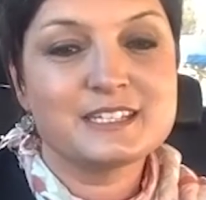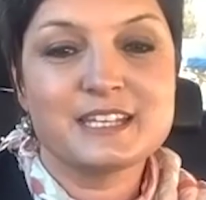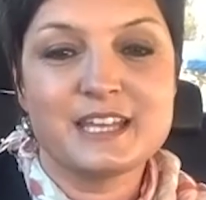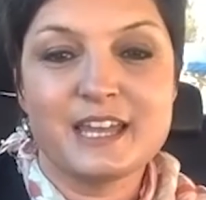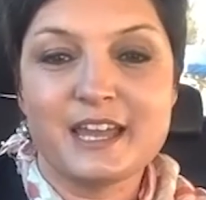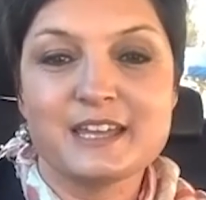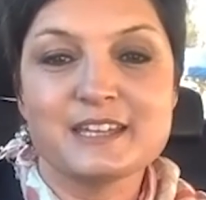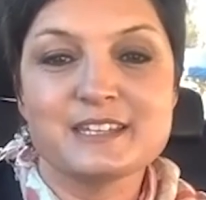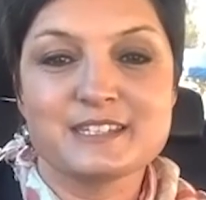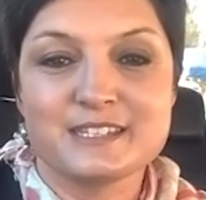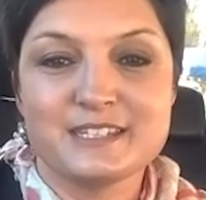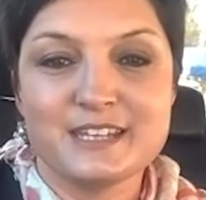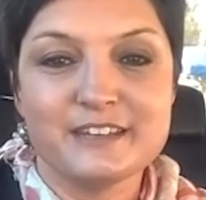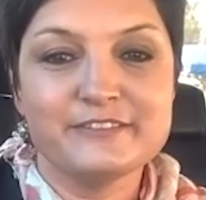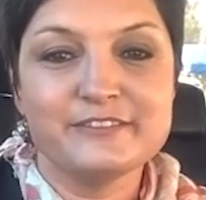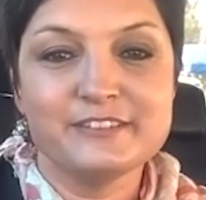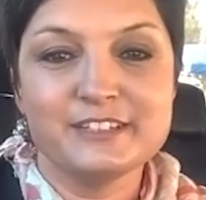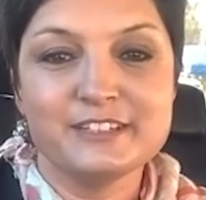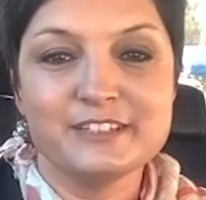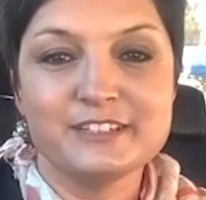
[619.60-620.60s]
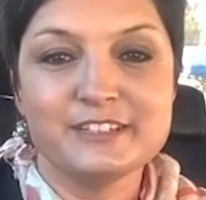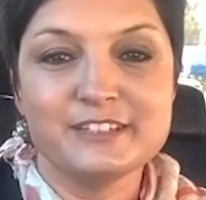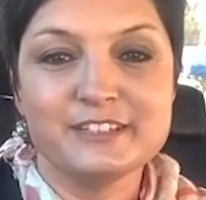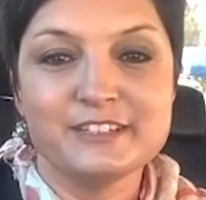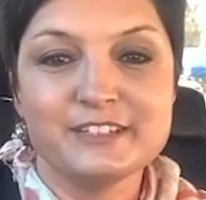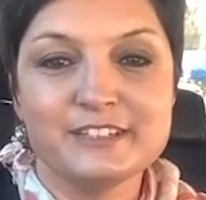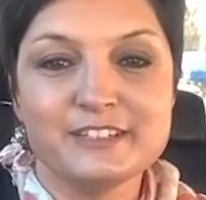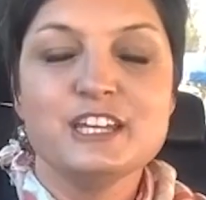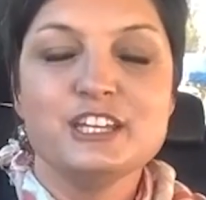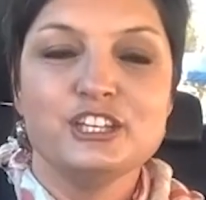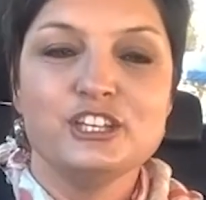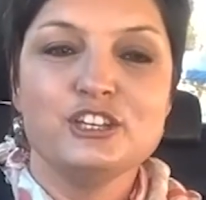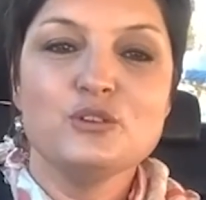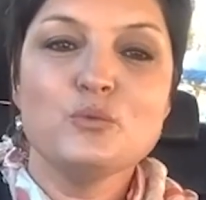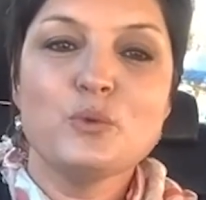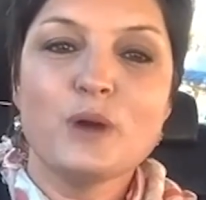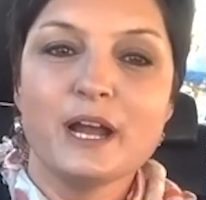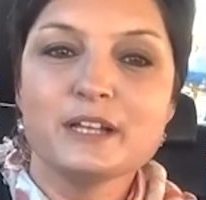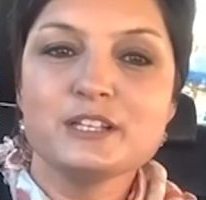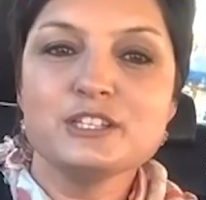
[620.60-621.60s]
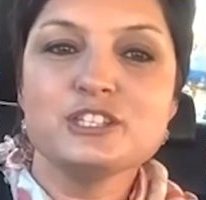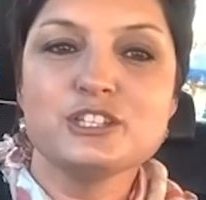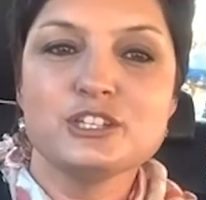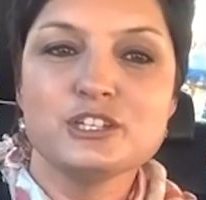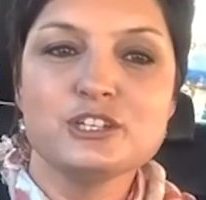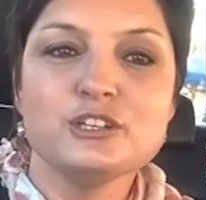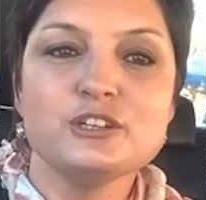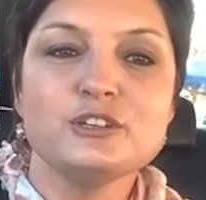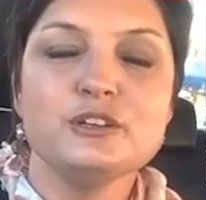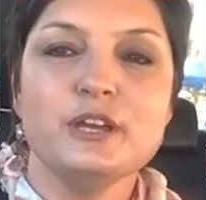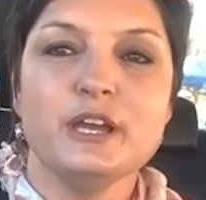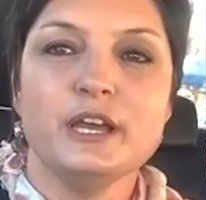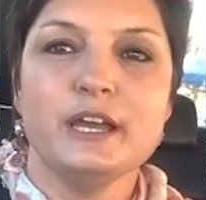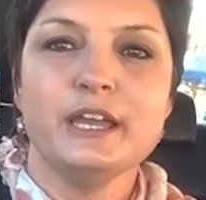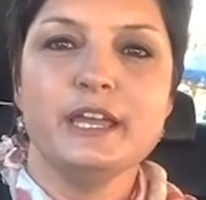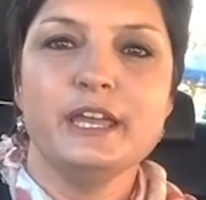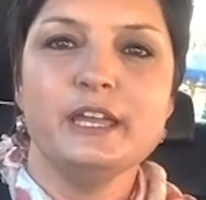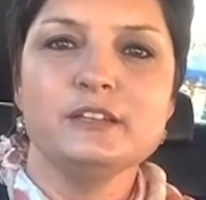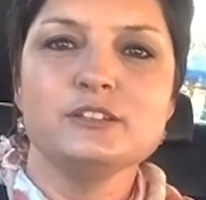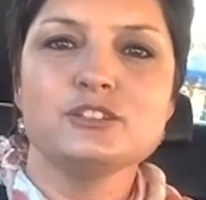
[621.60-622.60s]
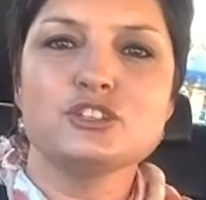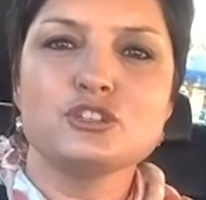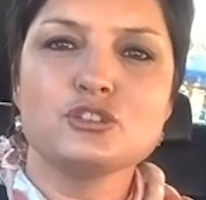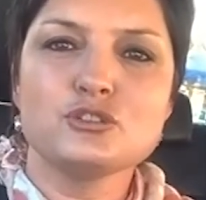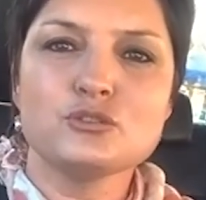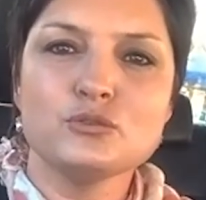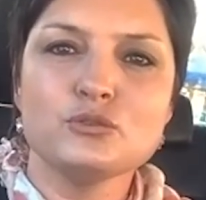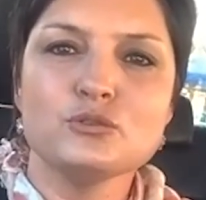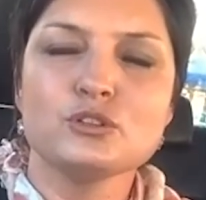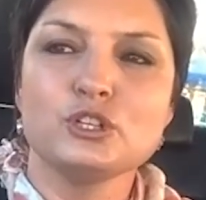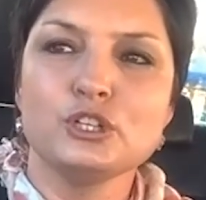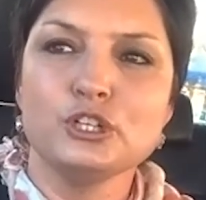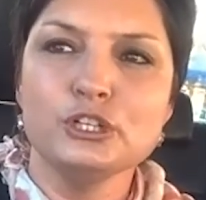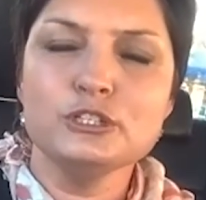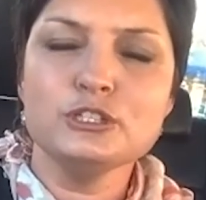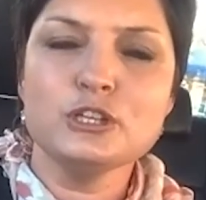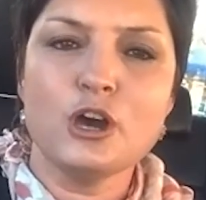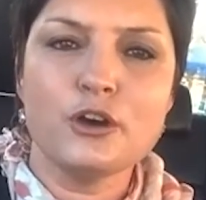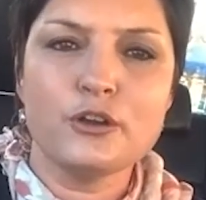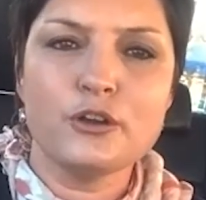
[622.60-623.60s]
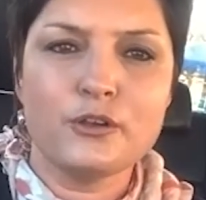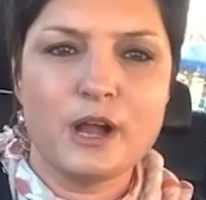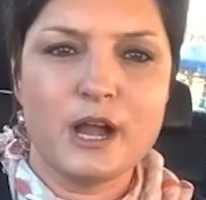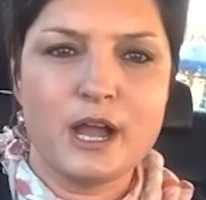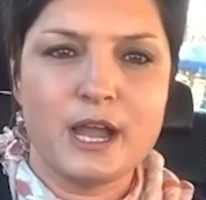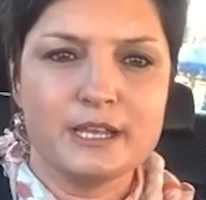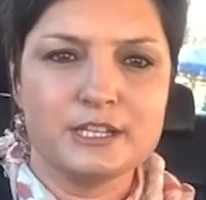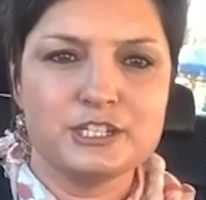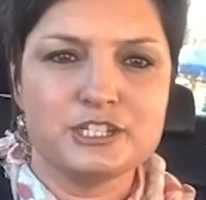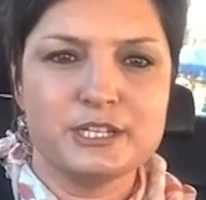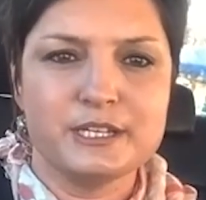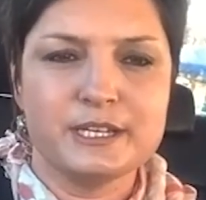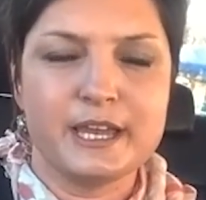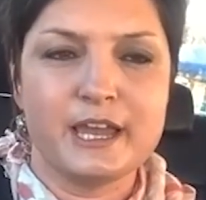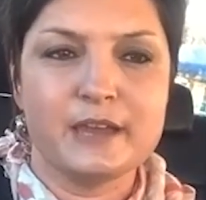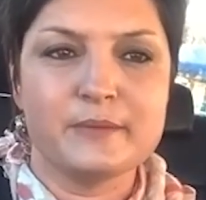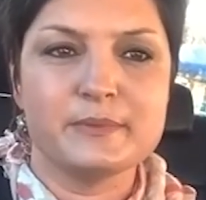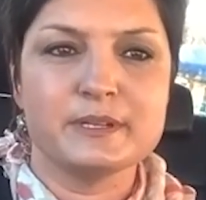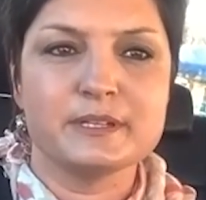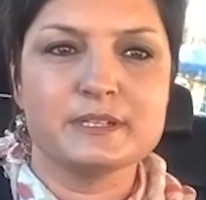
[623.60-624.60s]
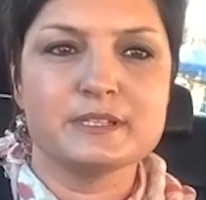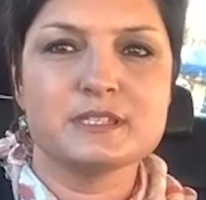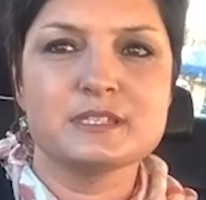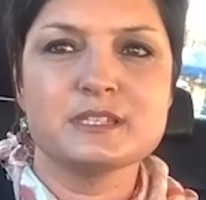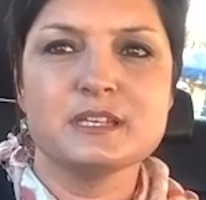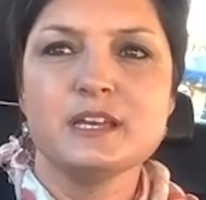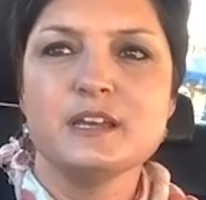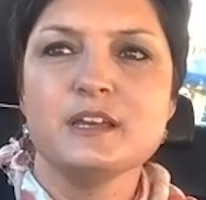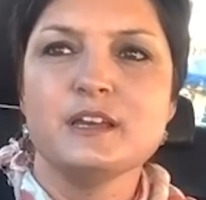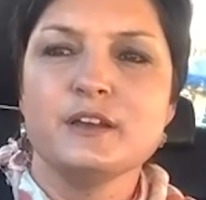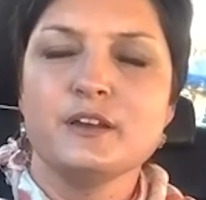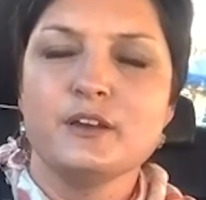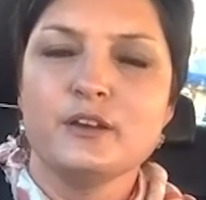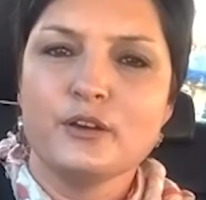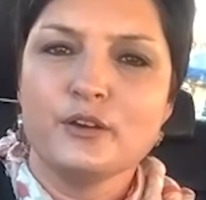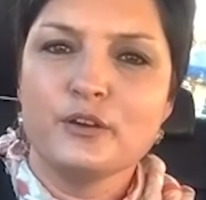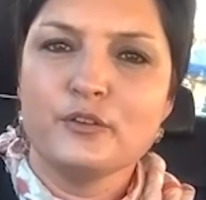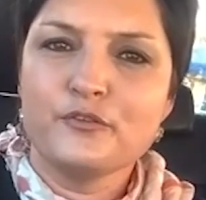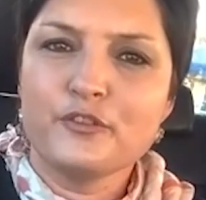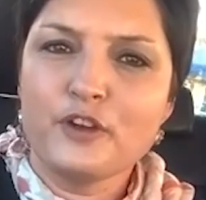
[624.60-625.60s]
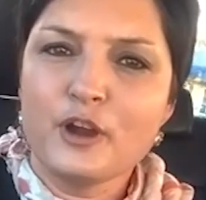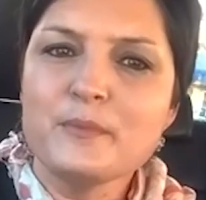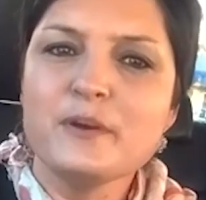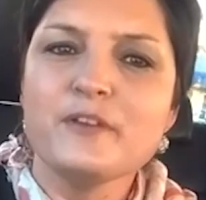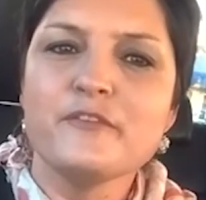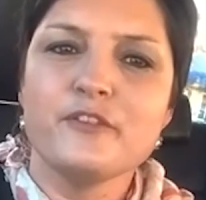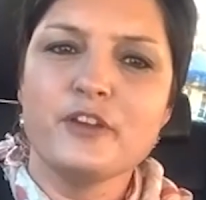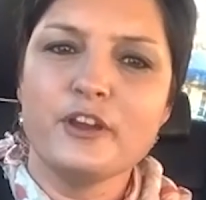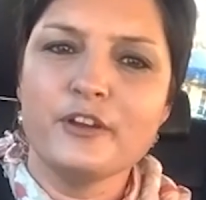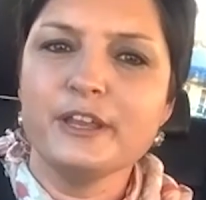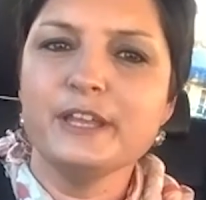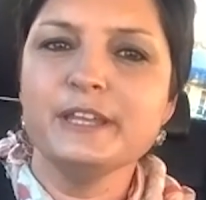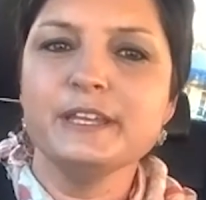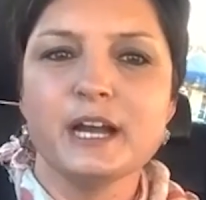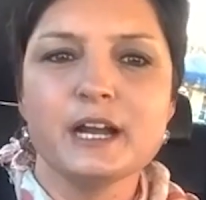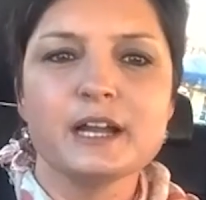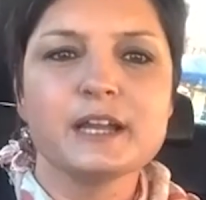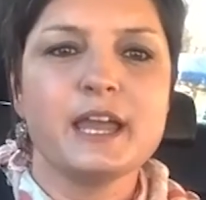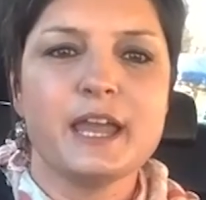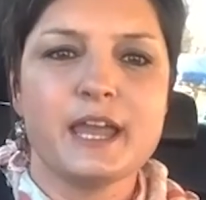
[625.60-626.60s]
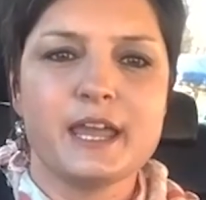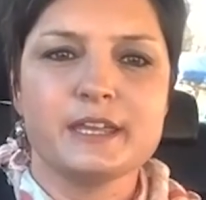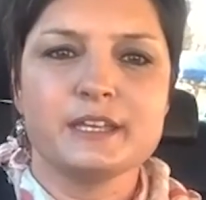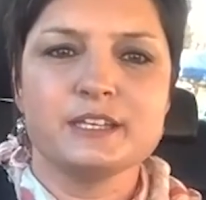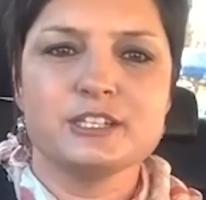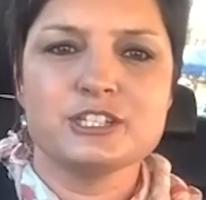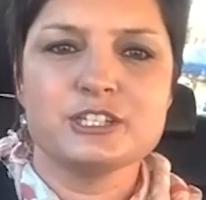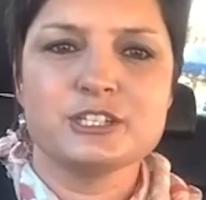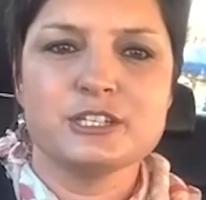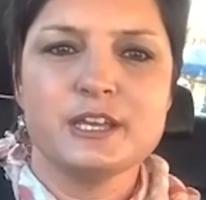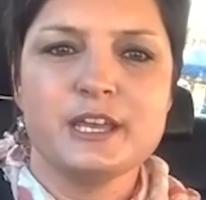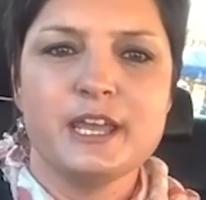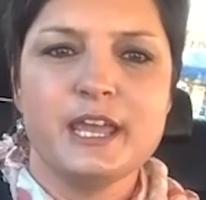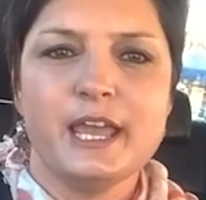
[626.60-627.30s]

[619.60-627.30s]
case, definitely, you want to install good oral hygiene habits from a very young age.